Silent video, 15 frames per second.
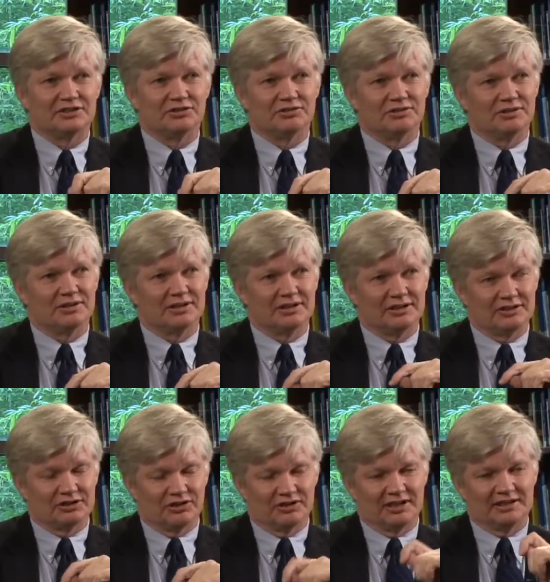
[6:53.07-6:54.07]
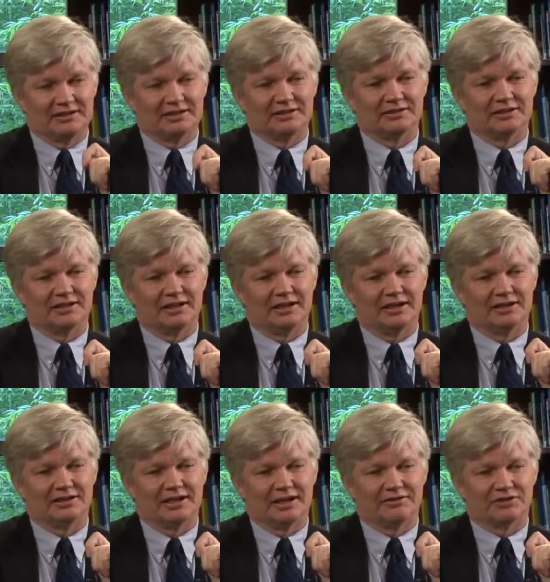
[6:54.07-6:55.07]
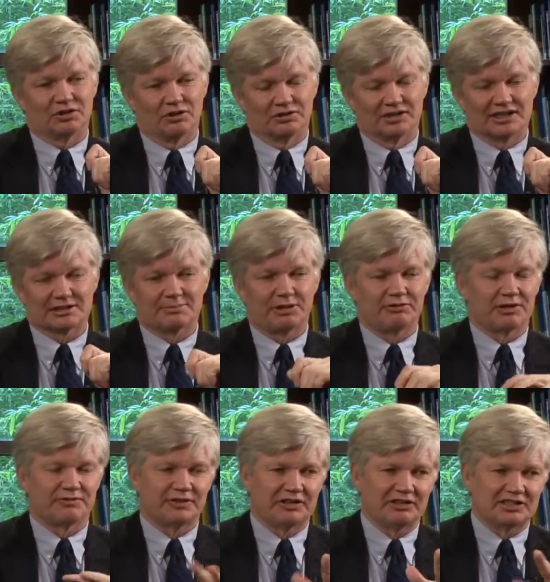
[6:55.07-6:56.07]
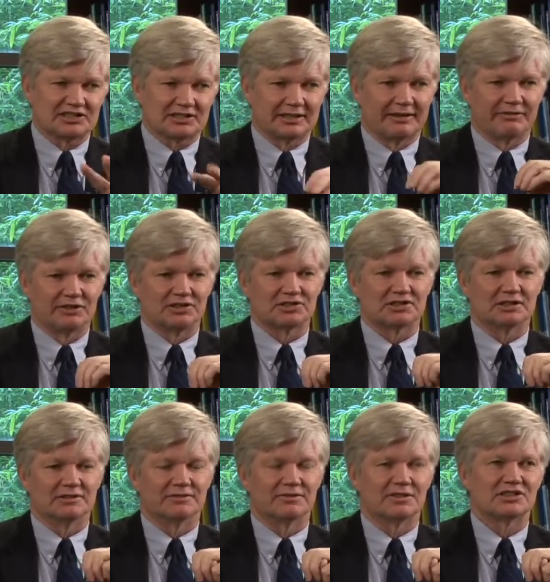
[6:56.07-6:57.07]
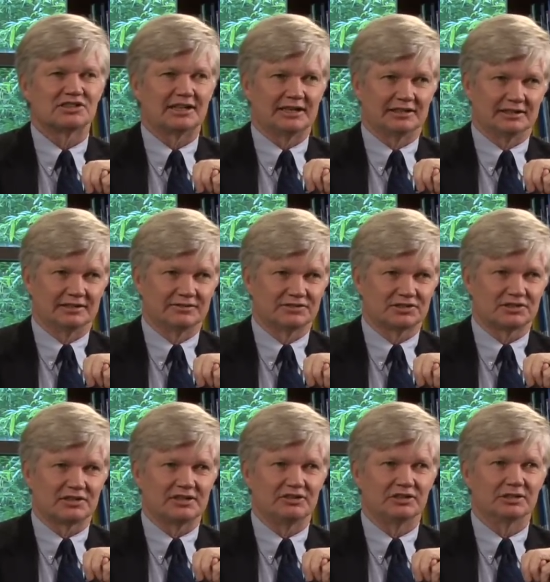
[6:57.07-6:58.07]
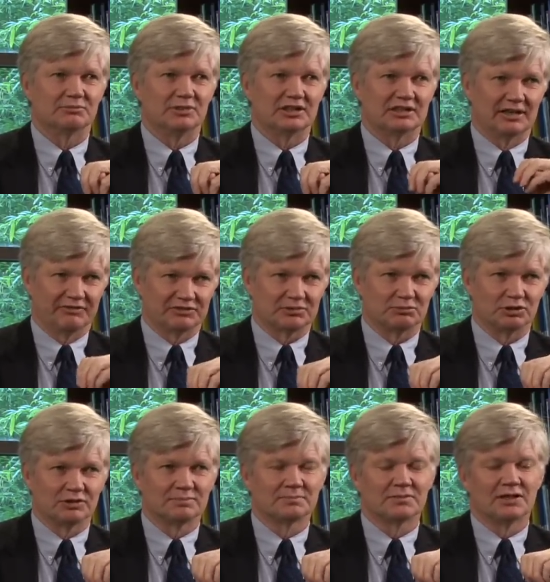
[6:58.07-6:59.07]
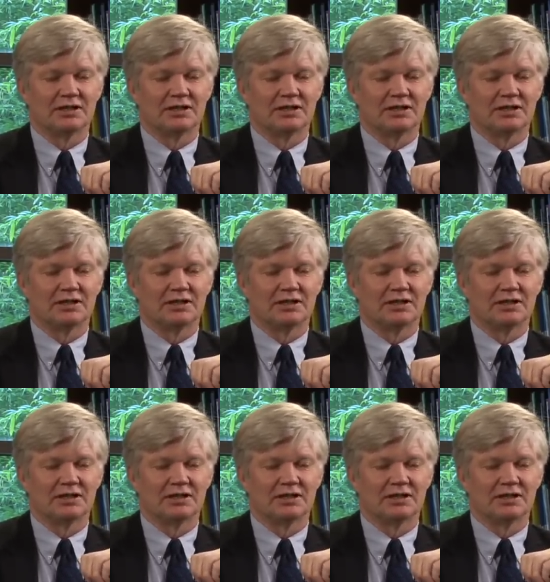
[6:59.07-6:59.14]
you go ahead and have a colonoscopy with various levels of sedatives so that you can be comfortable.